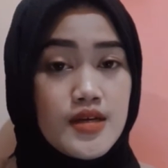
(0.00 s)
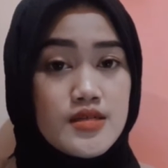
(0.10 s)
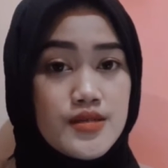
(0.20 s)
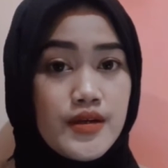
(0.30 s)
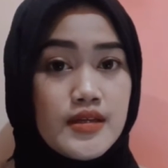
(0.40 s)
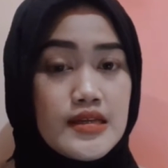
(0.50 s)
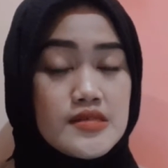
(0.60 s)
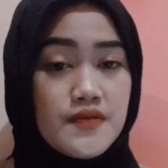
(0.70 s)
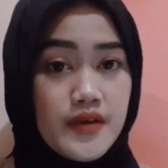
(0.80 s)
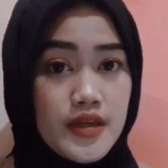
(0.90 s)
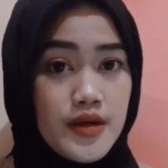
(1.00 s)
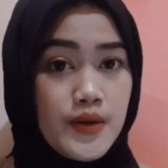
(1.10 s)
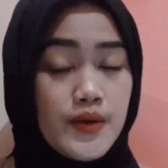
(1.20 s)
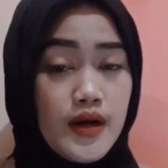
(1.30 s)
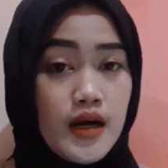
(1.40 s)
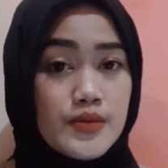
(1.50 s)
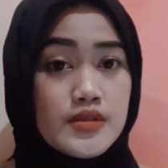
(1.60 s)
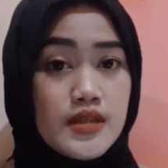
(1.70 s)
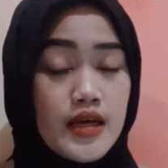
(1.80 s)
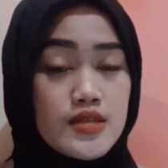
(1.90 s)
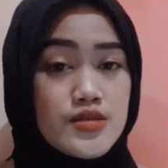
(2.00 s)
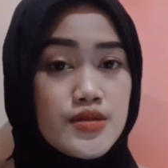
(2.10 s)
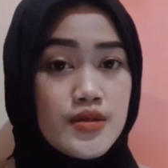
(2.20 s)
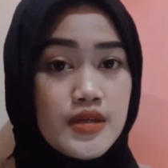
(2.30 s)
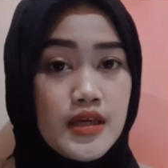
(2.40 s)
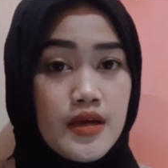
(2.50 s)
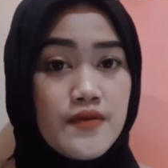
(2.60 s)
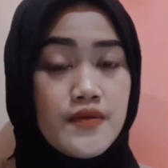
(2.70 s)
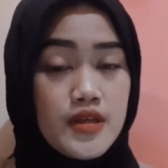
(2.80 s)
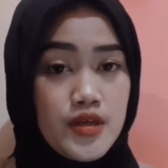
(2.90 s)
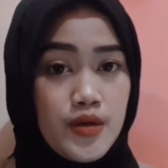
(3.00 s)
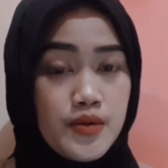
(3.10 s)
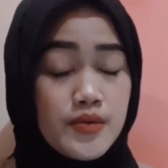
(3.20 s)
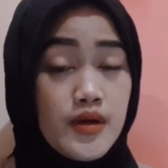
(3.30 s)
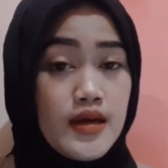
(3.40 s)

So in this video, I would like to give you